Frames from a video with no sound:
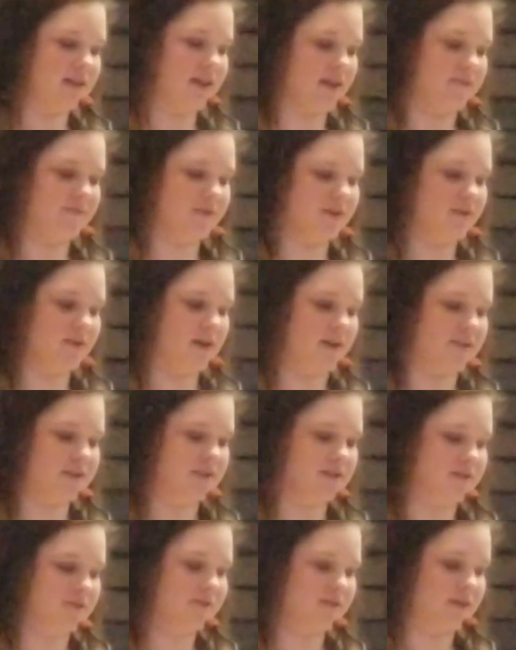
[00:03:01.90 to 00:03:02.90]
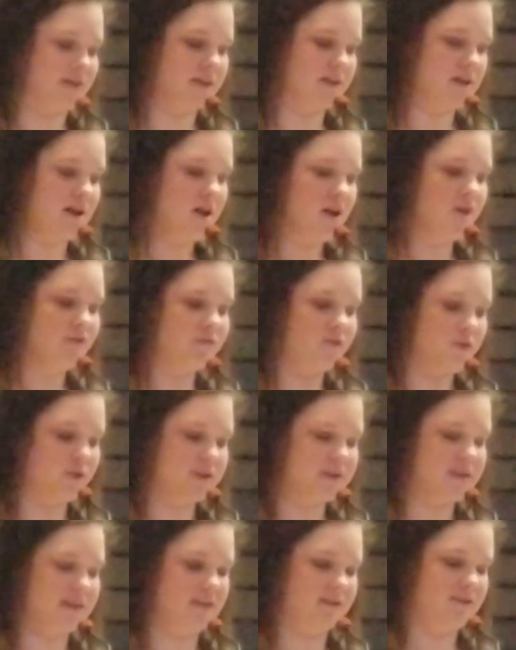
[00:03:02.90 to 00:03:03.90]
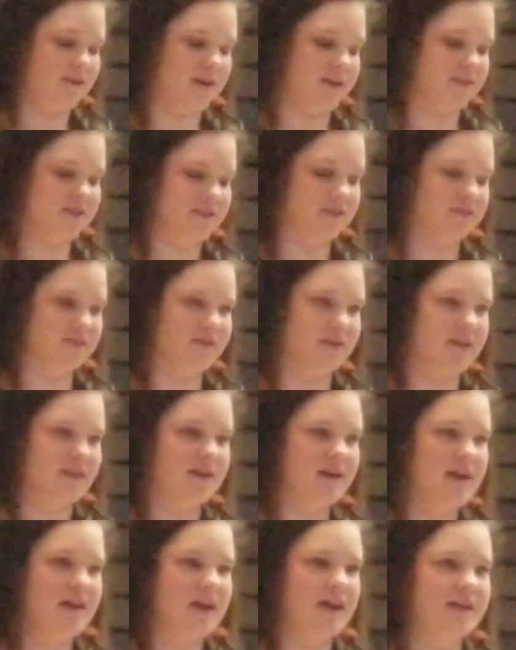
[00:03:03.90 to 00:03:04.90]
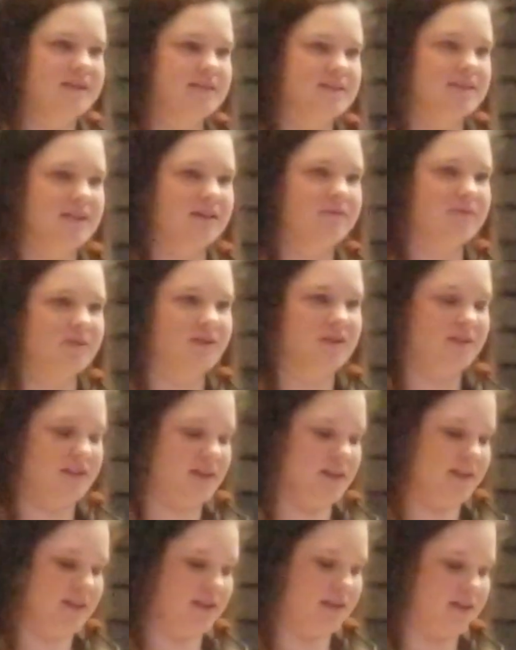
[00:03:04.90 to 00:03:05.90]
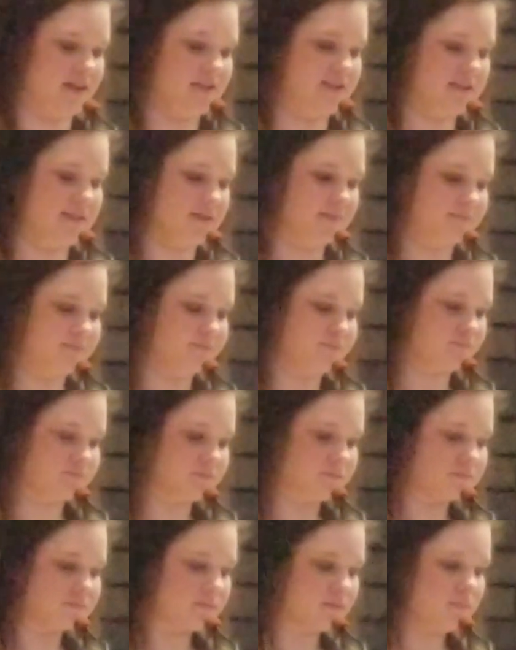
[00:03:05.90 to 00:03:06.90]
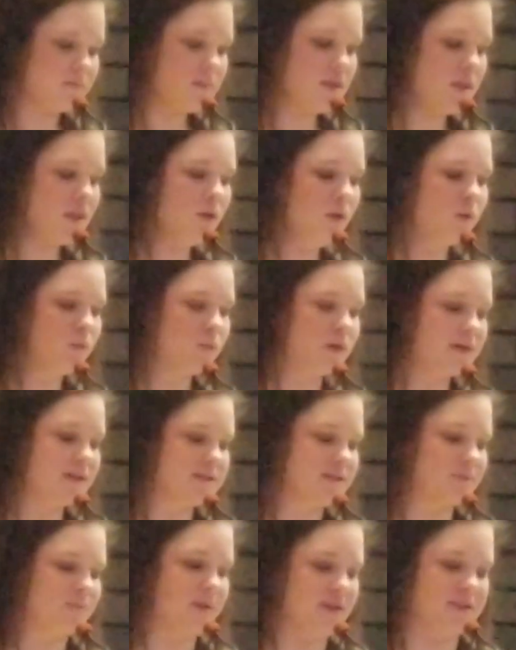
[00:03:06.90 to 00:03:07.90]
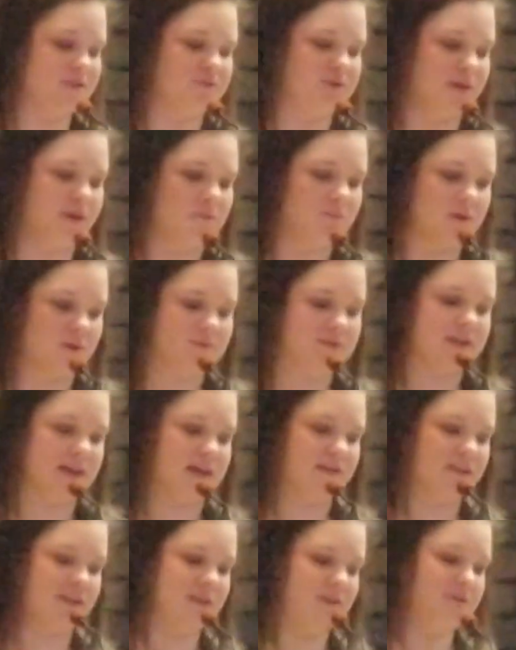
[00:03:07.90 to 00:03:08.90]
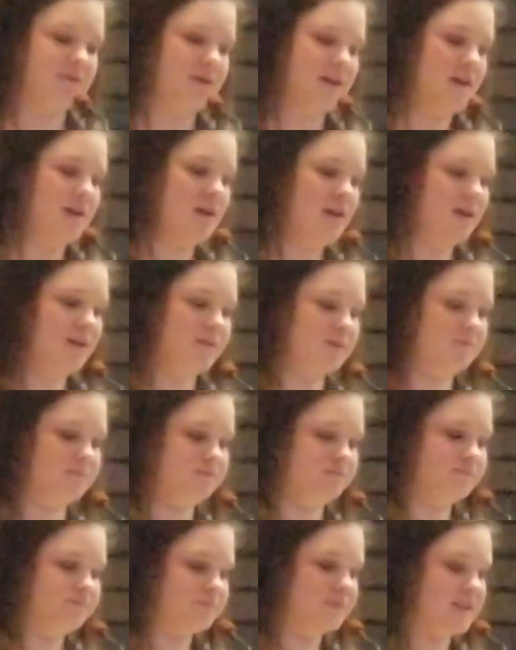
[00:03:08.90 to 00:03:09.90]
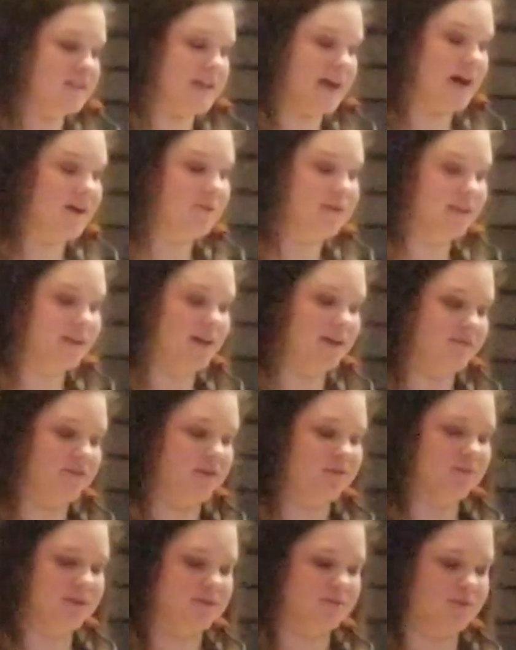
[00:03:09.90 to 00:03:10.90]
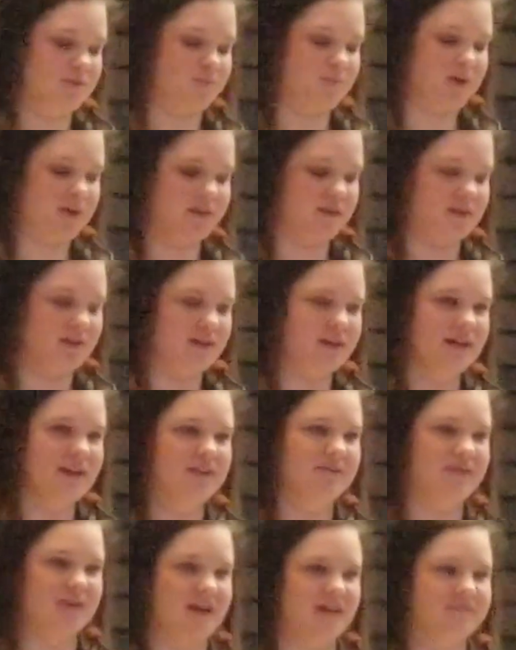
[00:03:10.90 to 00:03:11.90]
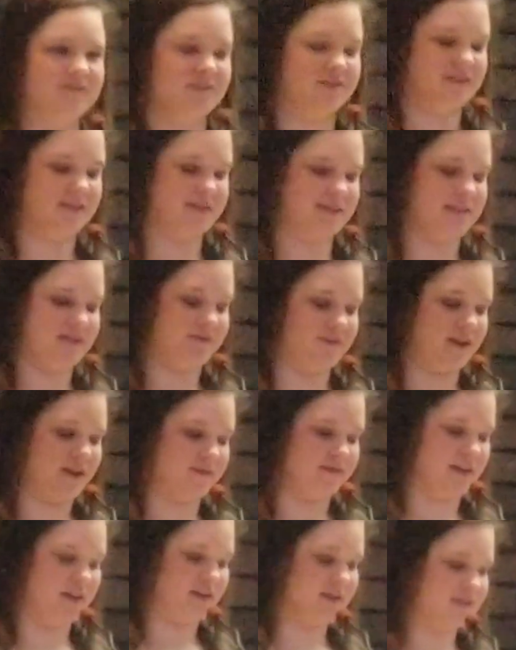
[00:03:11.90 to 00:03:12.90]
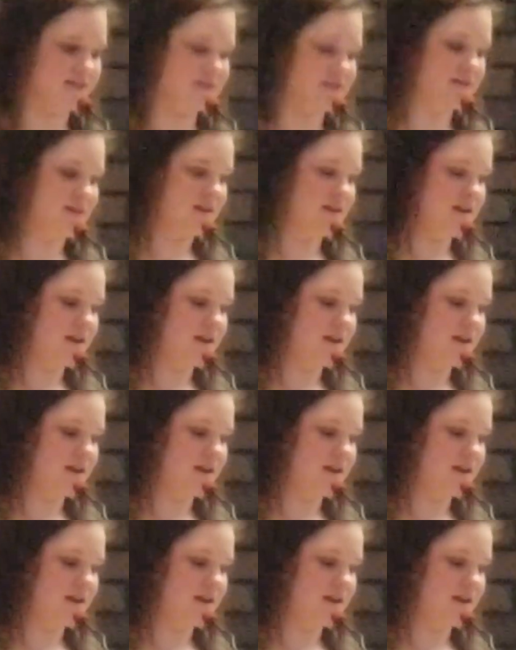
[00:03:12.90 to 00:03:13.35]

11 grandchildren, 14 grandchildren, and several in-laws. What his obituary won't tell you is how in love he was with Pearl, even after 65 years.